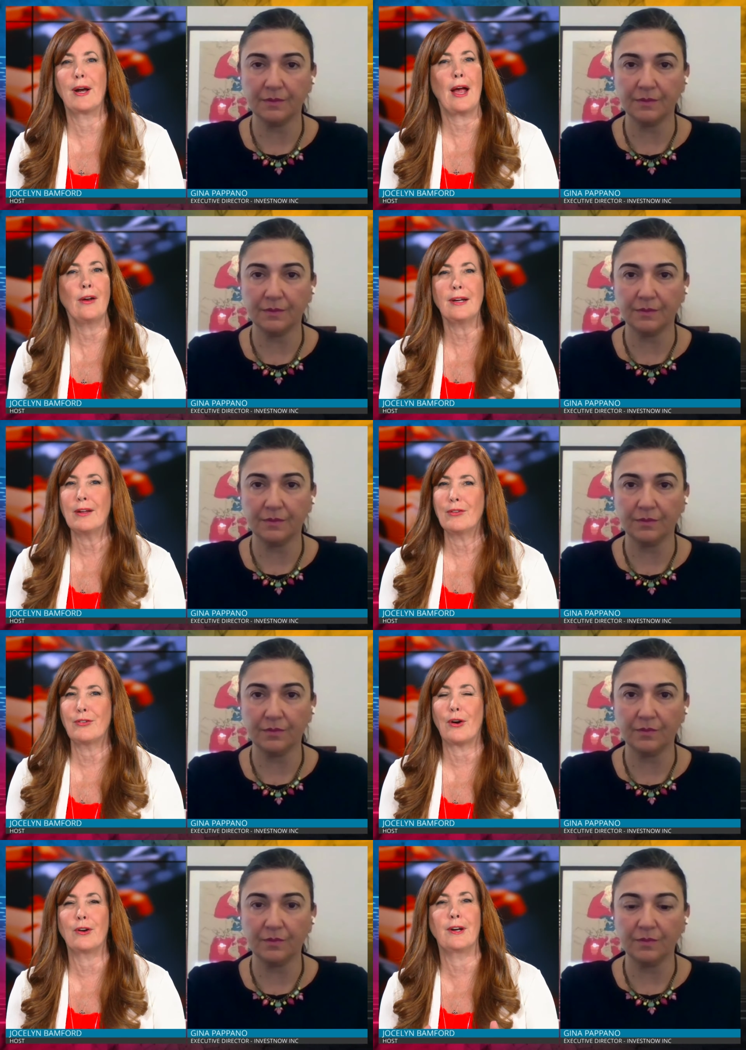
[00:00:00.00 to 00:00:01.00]
Speaker 1: and how to get
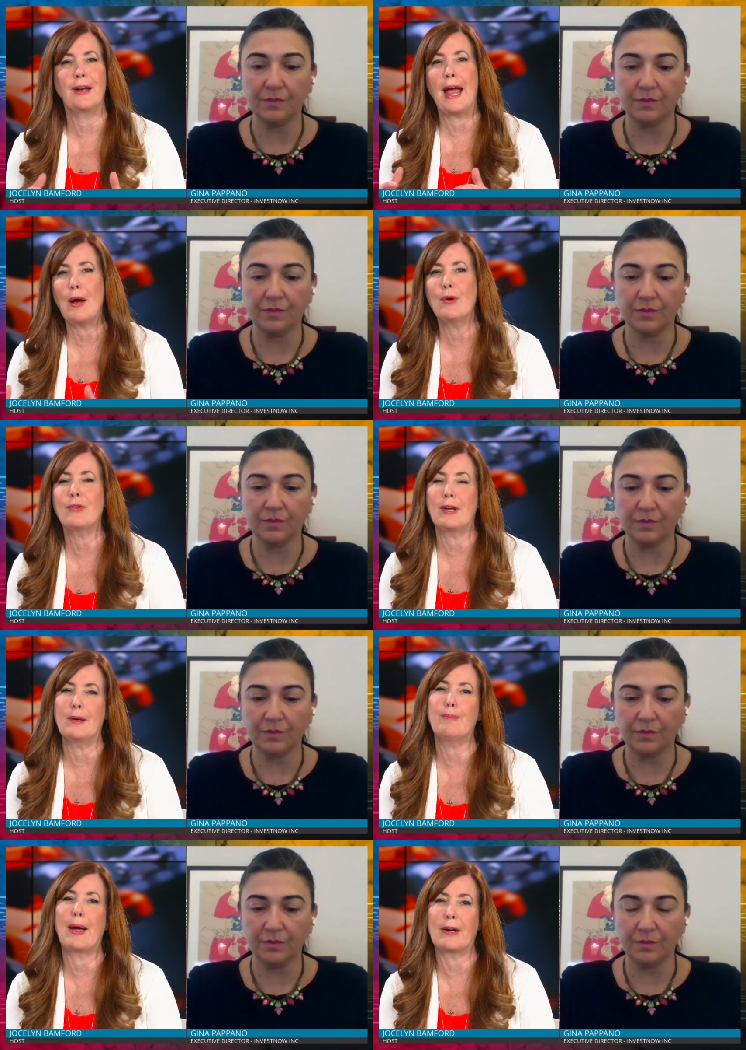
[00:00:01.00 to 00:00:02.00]
started, and how is it
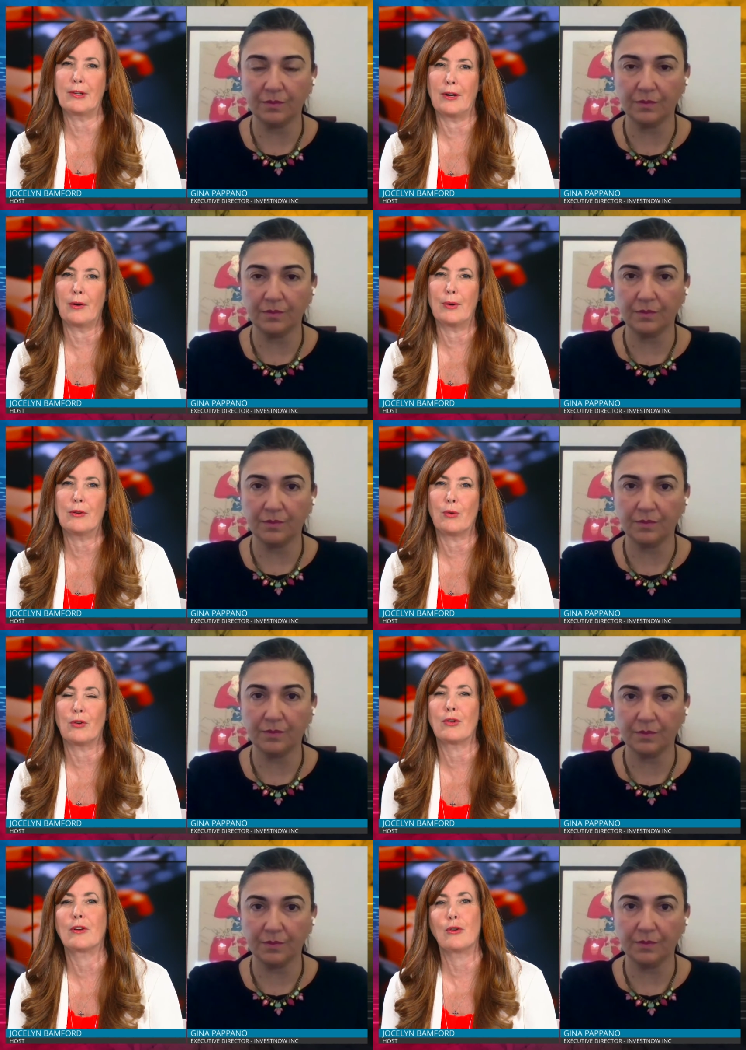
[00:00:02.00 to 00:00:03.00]
impacting our
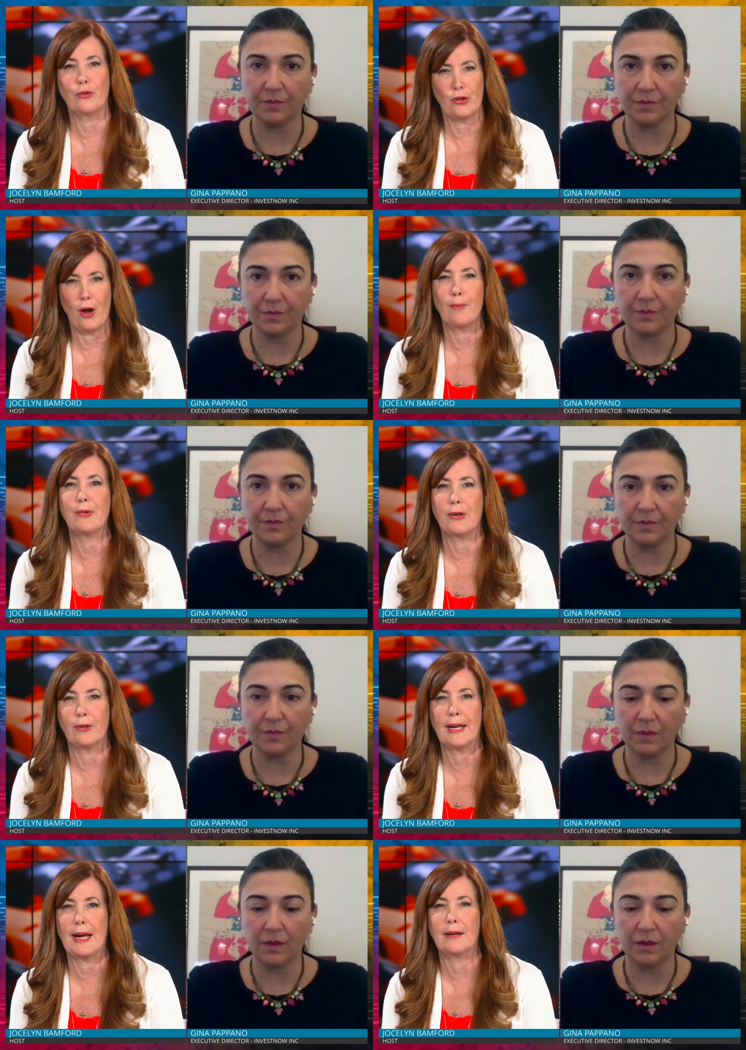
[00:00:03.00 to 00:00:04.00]
resource sector and jobs
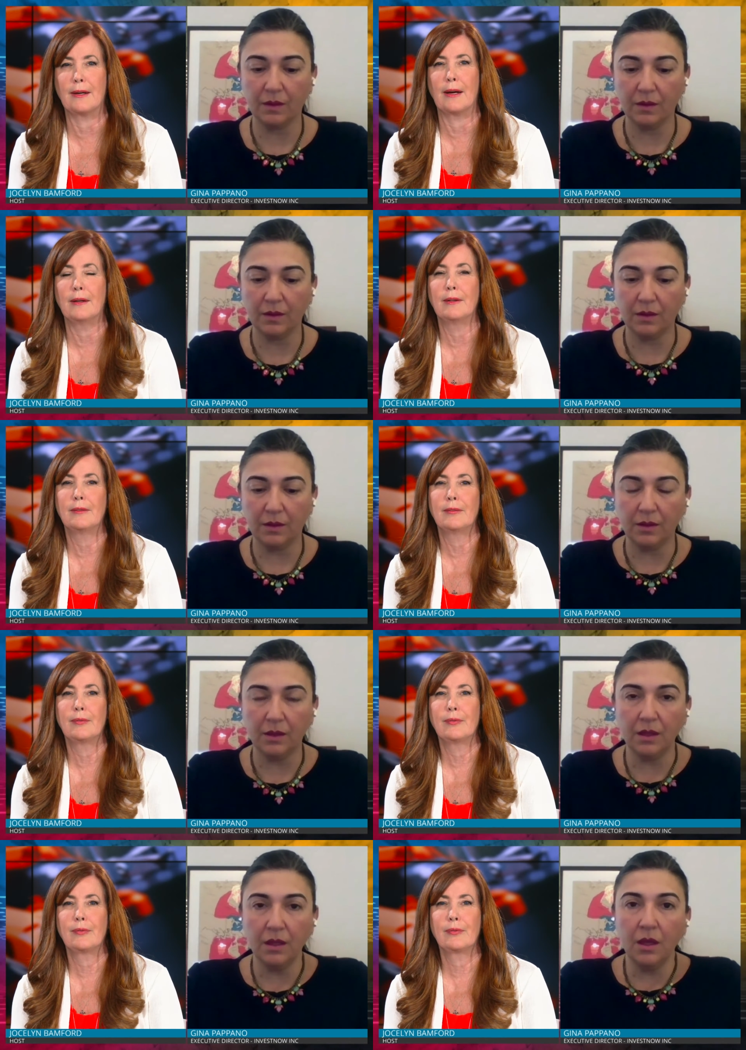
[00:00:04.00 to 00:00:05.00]
here in Canada?
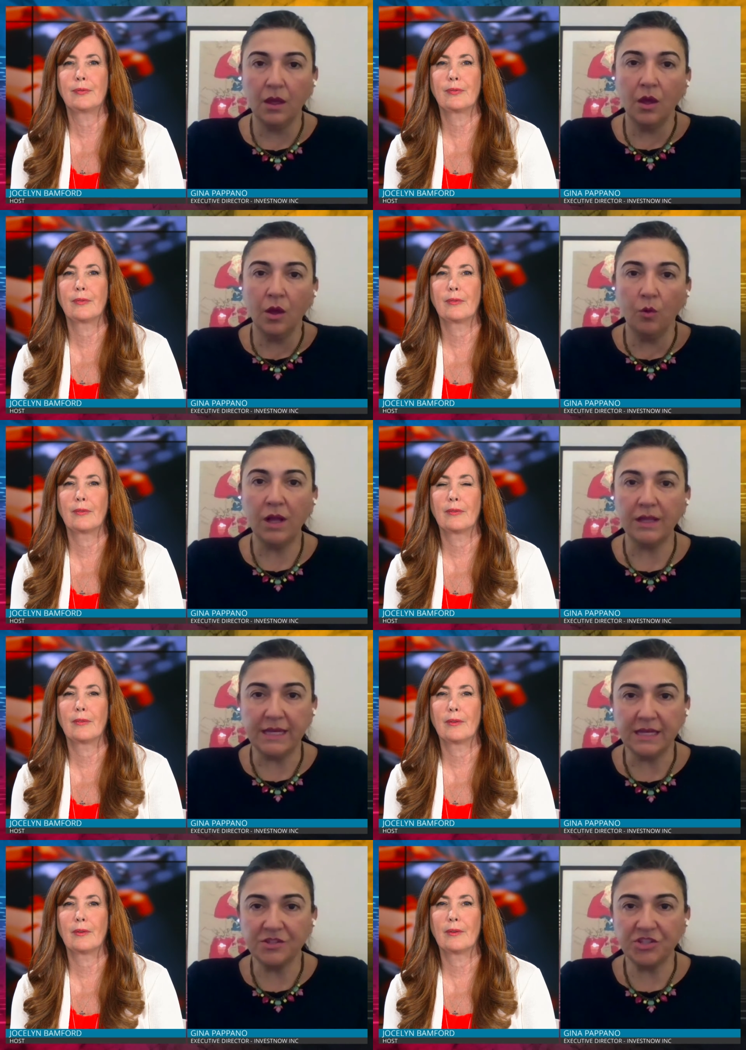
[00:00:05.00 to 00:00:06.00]
Speaker 2: Well,
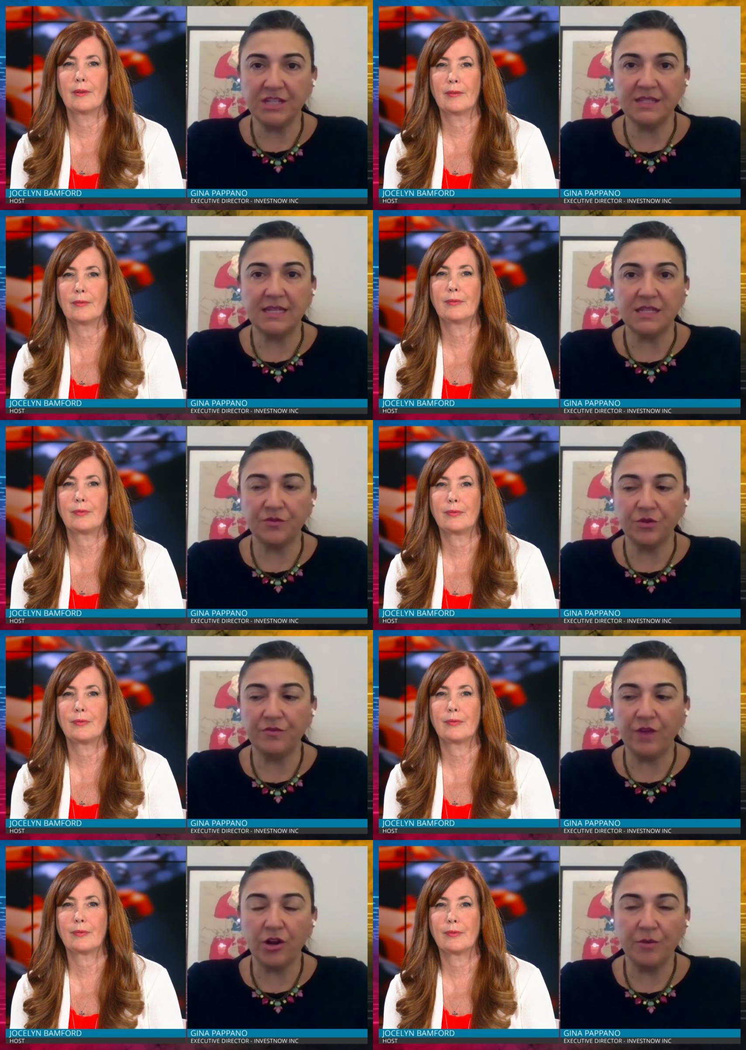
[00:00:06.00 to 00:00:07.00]
ESG stands for
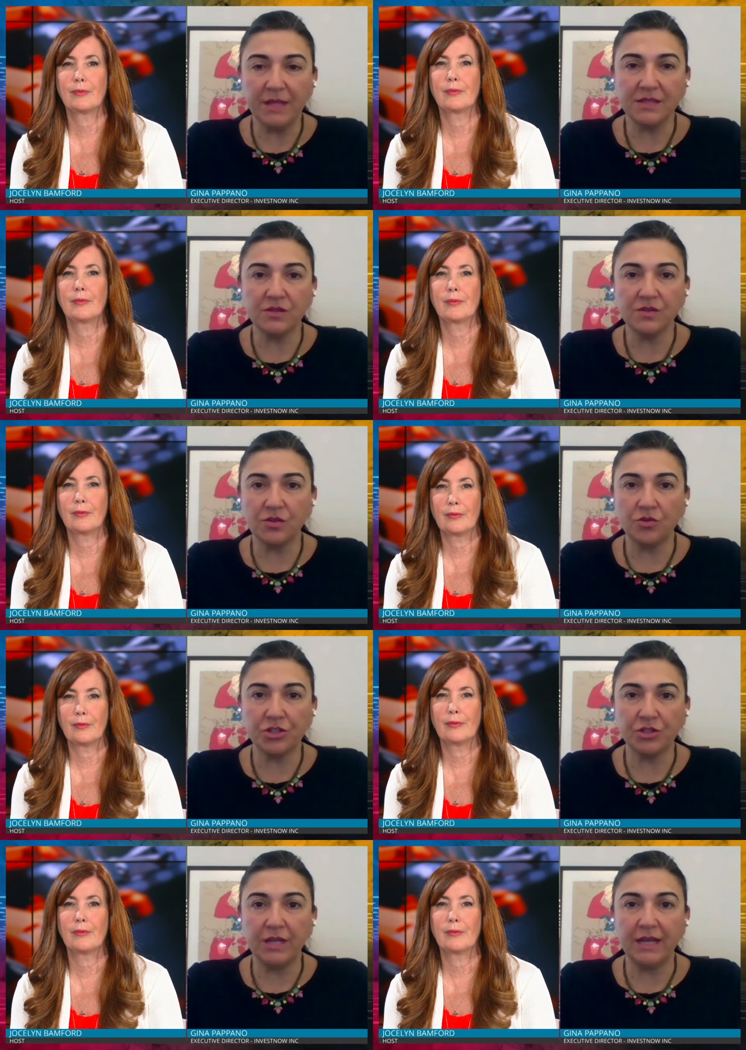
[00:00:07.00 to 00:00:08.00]
environmental,
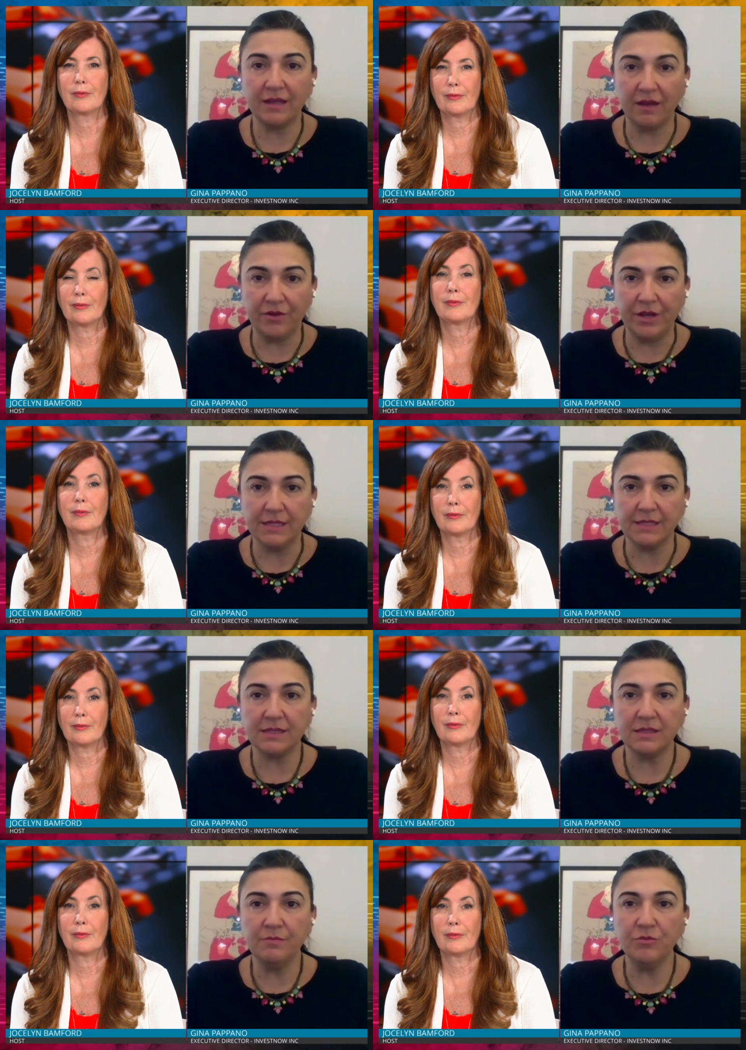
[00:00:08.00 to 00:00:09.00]
social, and
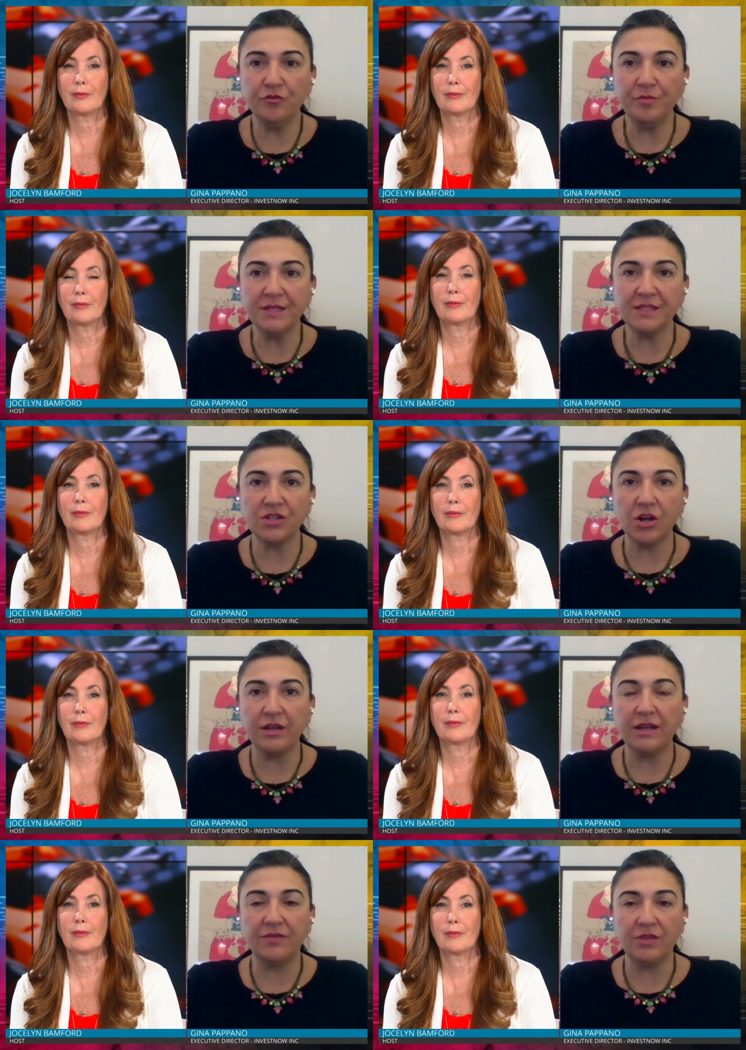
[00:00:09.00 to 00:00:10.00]
governance. The movement
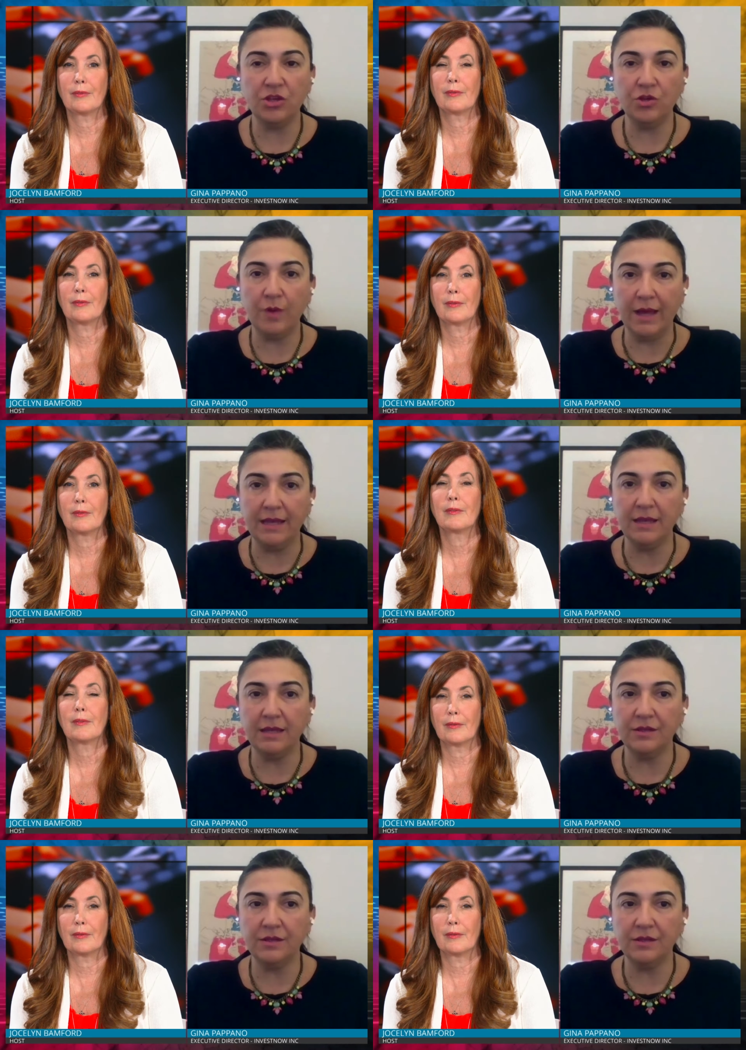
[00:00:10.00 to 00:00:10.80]
started at the UN in